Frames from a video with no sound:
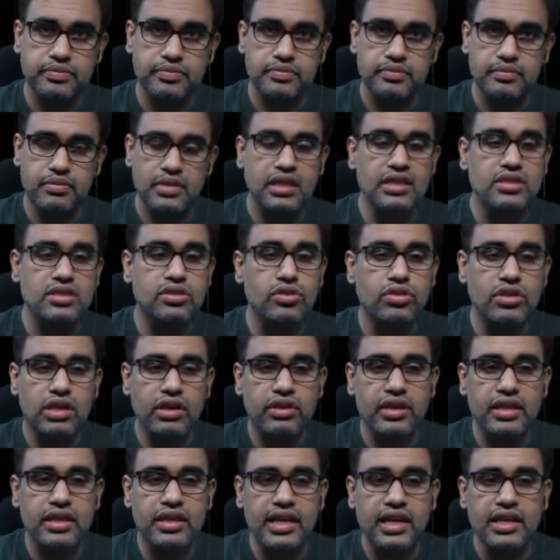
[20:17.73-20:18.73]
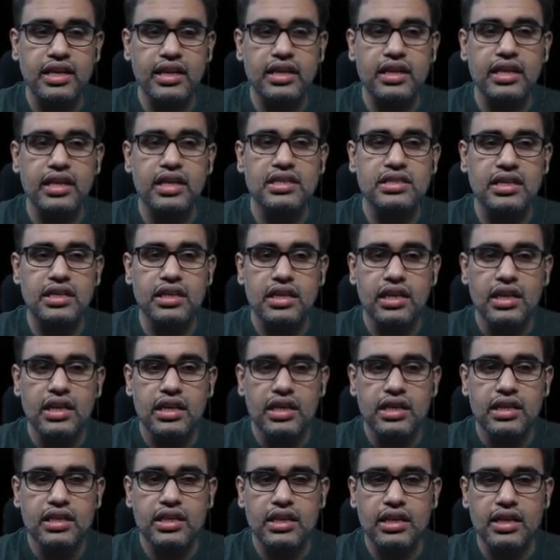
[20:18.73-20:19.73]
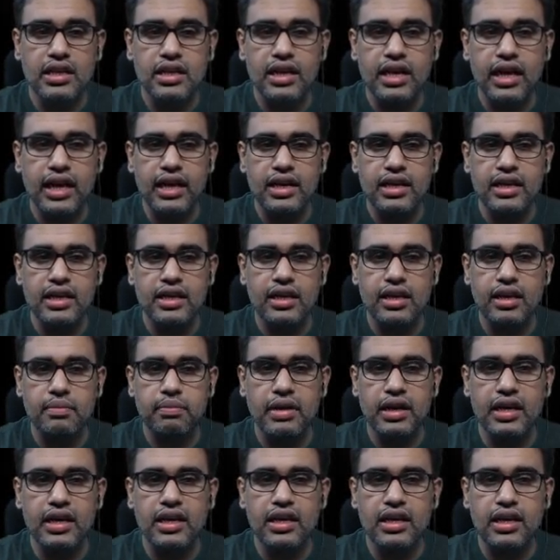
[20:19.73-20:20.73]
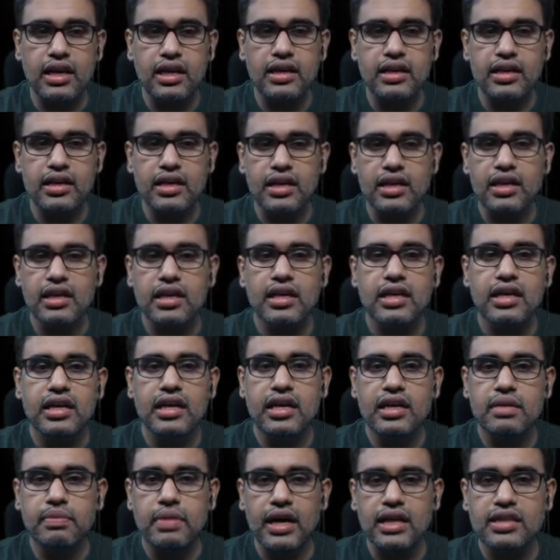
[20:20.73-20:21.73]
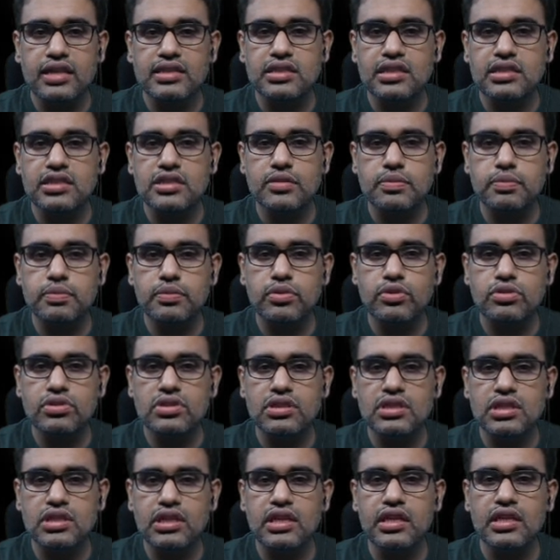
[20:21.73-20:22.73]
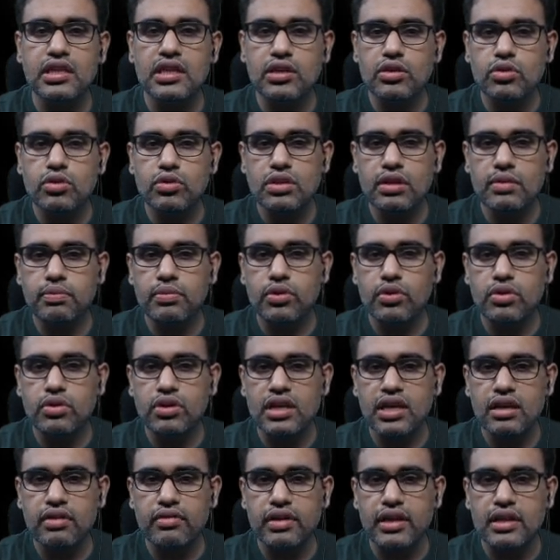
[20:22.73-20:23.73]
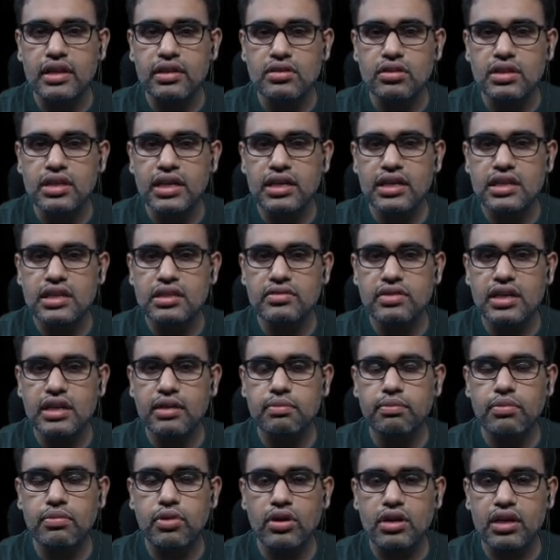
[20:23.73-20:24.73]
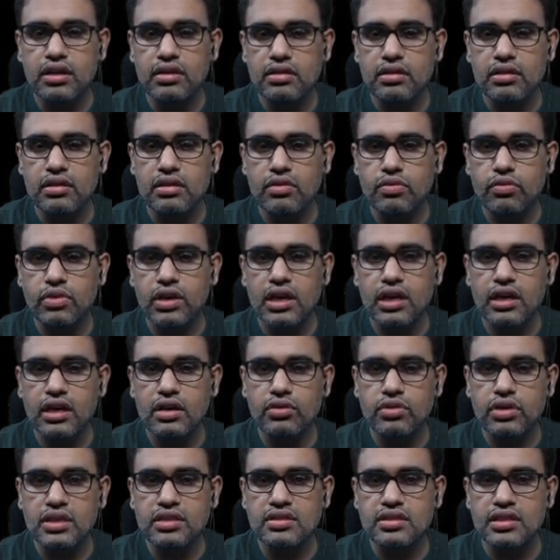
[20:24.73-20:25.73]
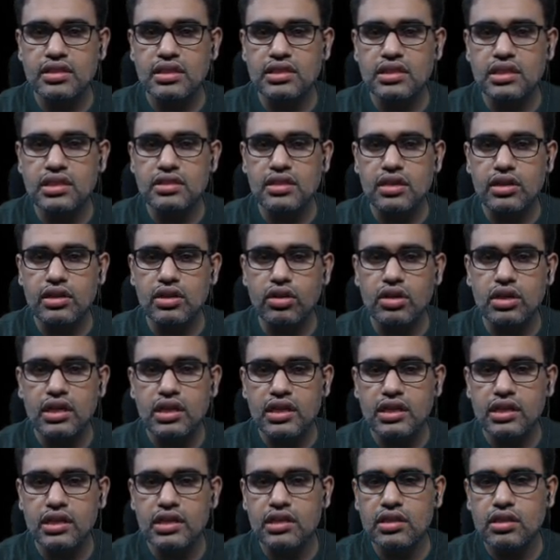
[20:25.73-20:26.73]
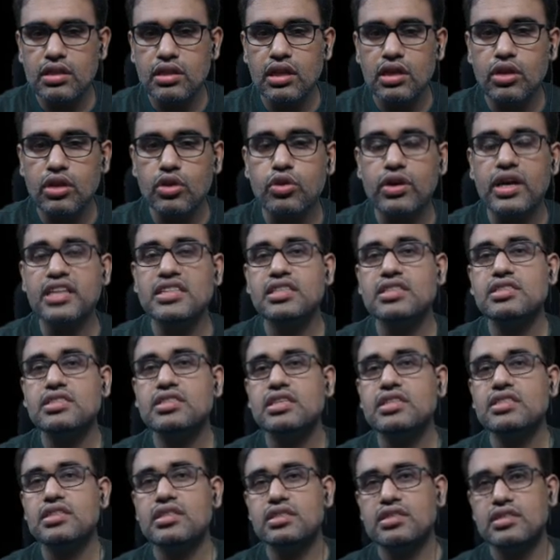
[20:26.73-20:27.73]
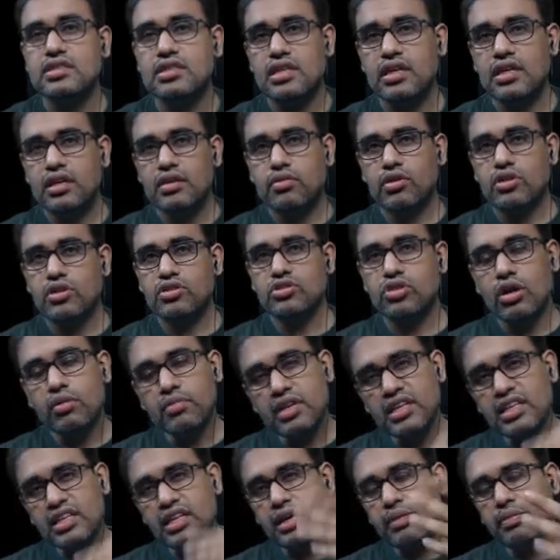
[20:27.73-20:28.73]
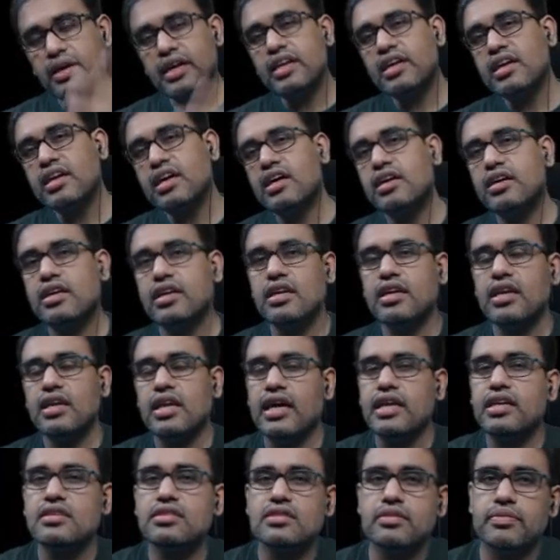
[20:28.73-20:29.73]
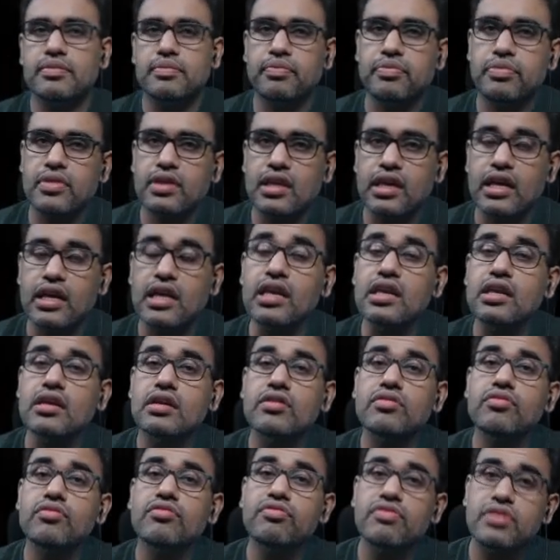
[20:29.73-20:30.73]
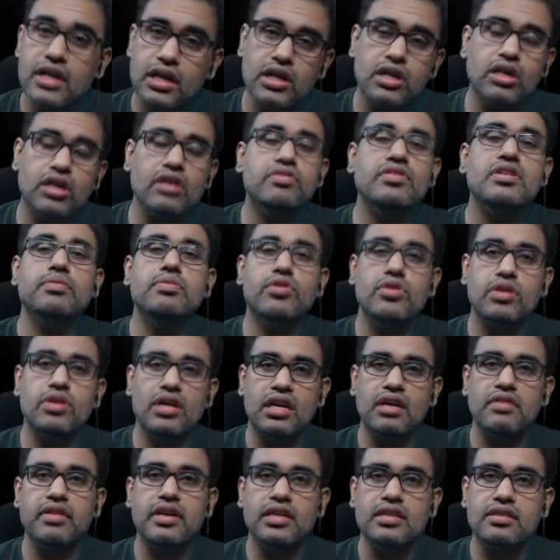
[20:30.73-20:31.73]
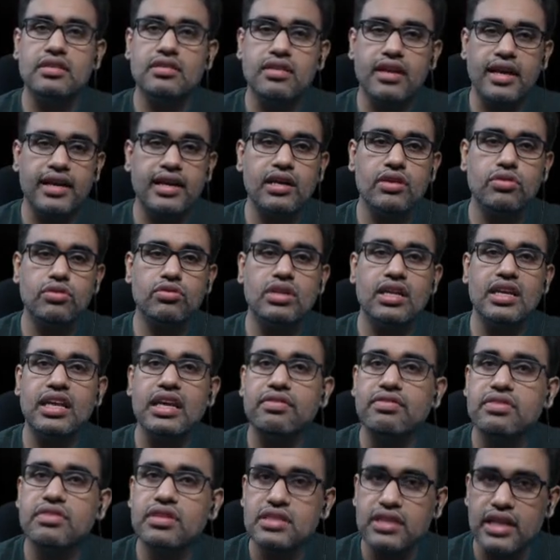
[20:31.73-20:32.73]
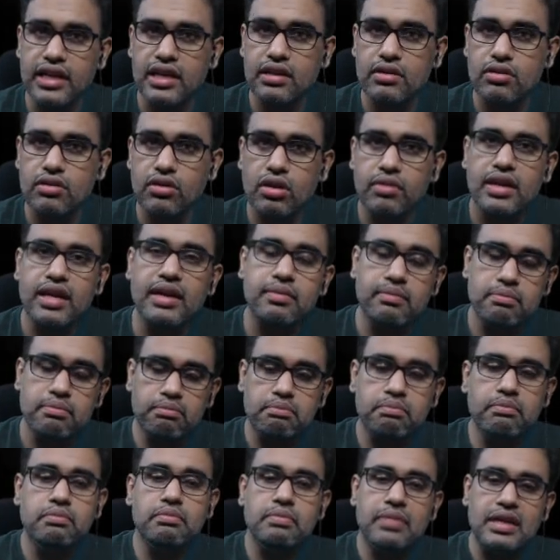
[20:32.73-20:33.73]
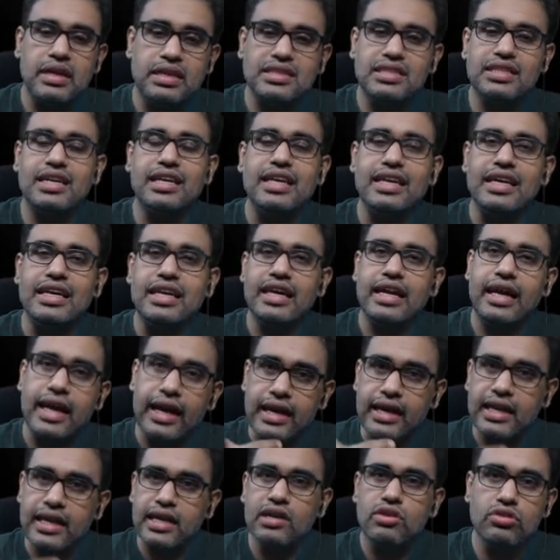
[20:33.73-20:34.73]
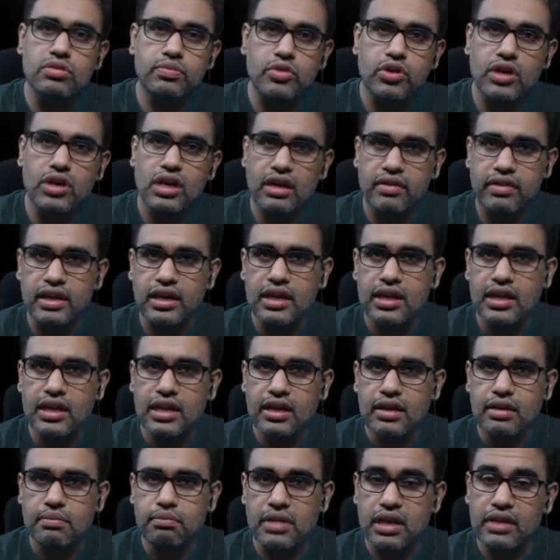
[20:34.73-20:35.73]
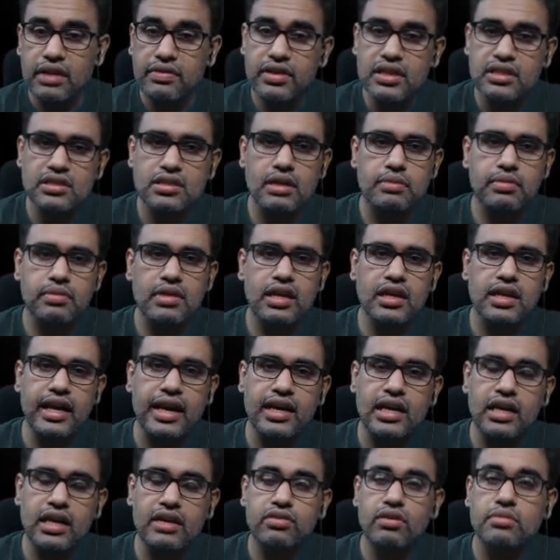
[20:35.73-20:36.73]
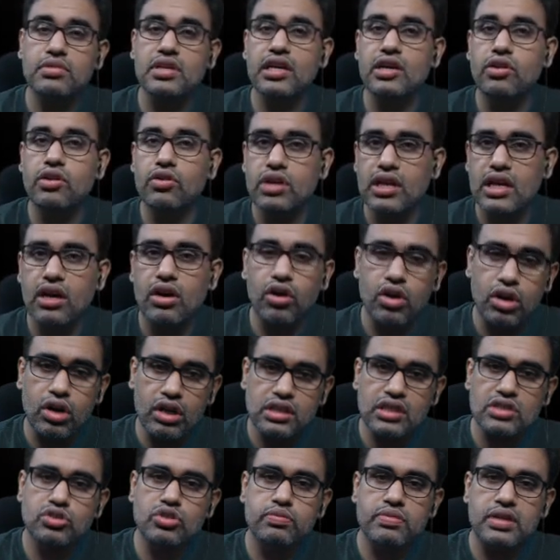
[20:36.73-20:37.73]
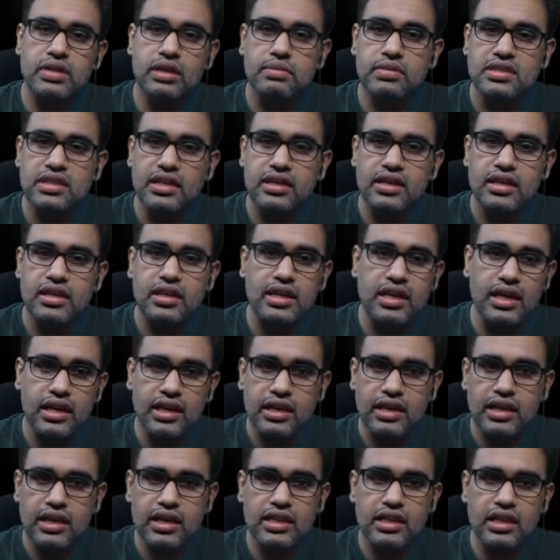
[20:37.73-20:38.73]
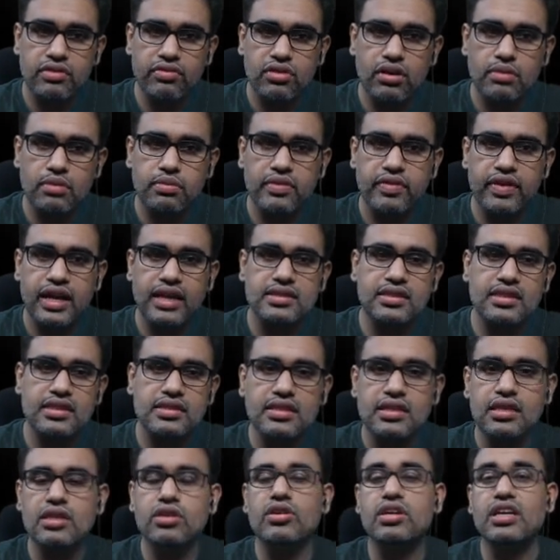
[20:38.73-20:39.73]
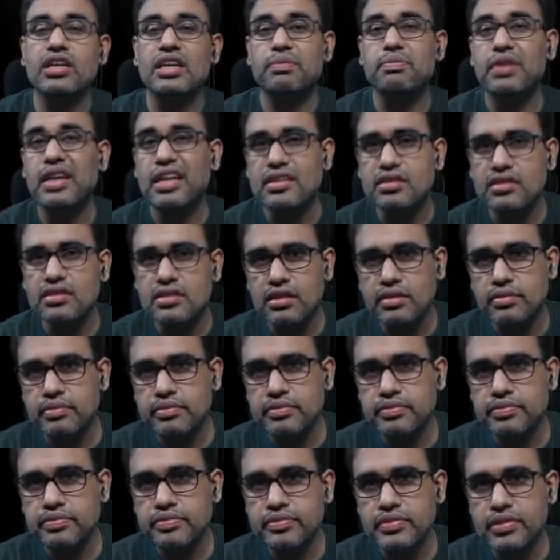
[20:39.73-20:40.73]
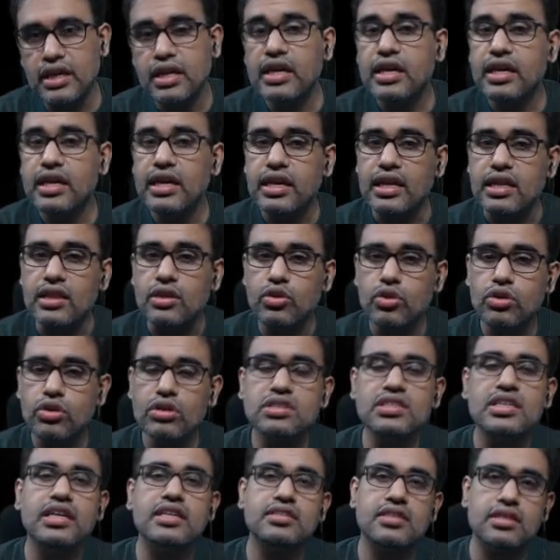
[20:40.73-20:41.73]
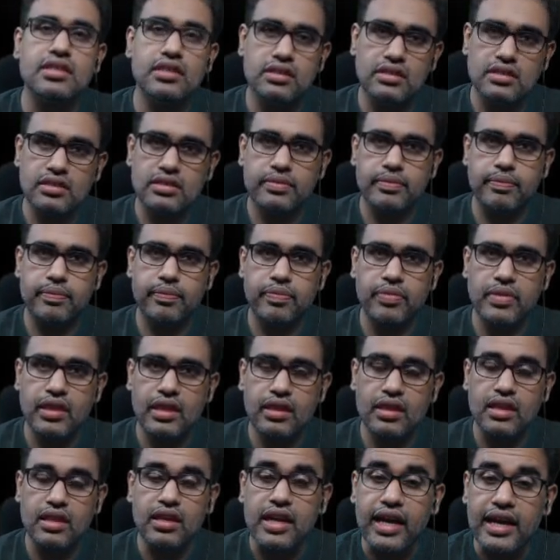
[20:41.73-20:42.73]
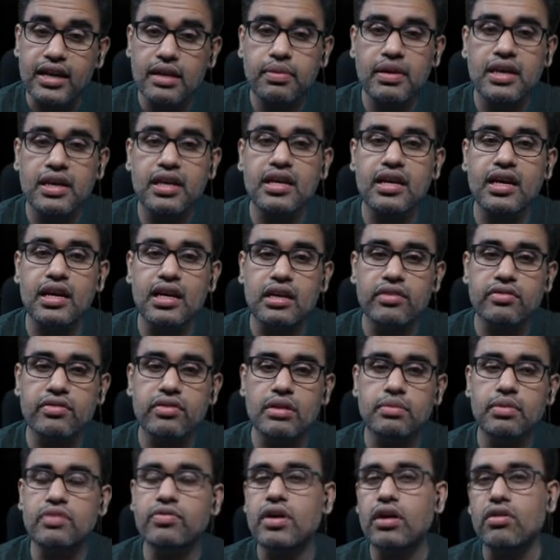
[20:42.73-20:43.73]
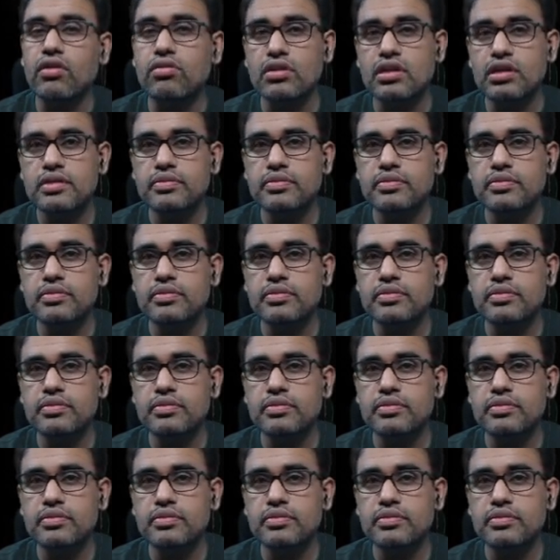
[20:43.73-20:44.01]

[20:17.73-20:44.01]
please note down, in that condition, the right hepatic artery, it passes posterior to the portal vein. So that is very important while doing surgeries and all. The location changes, because normally the hepatic artery lies in front of the portal vein, slightly to the left side, or basically anterior to the portal vein. But if it is coming directly from the aorta or the superior mesenteric artery in the form of accessory or replaced, in those cases, the right hepatic artery will be found